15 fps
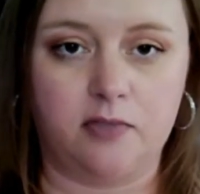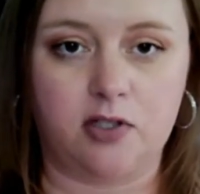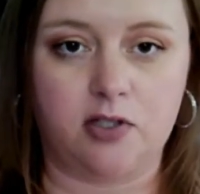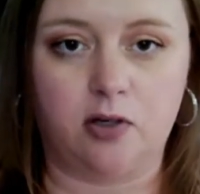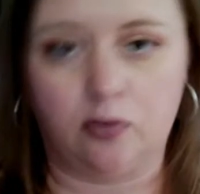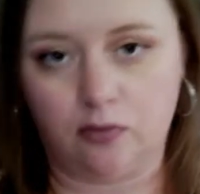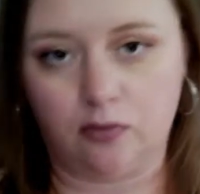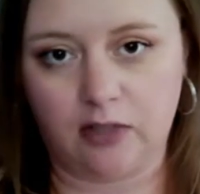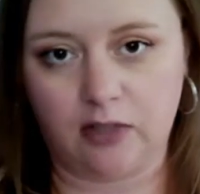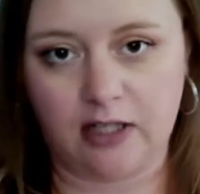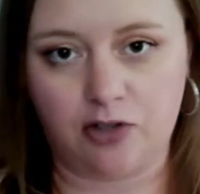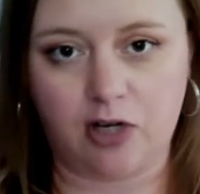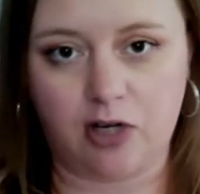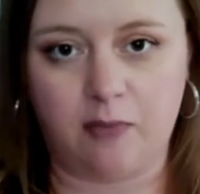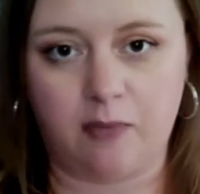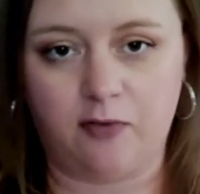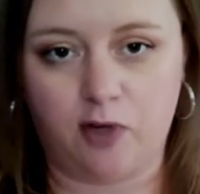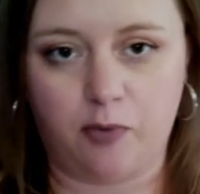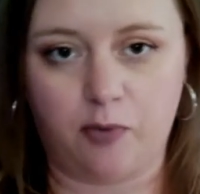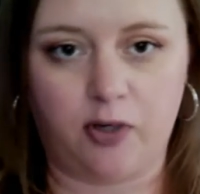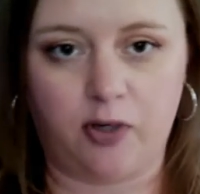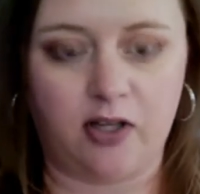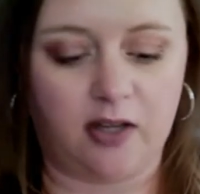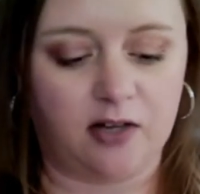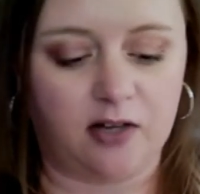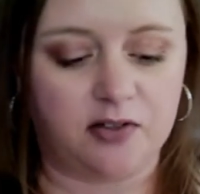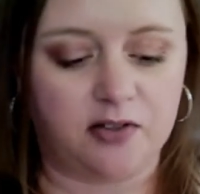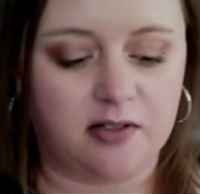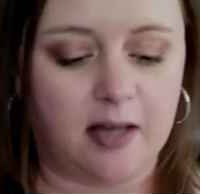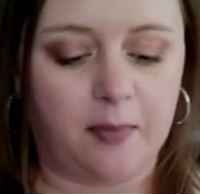So let it dry before you put anything
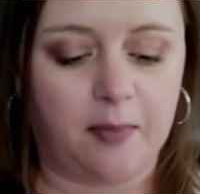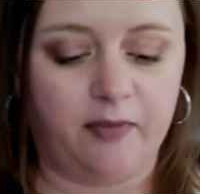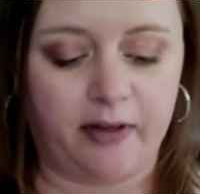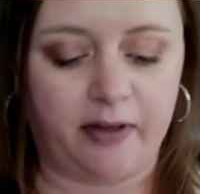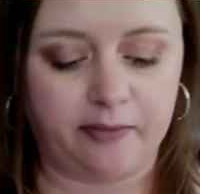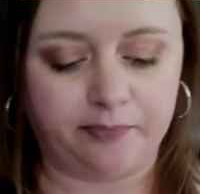else on top of it.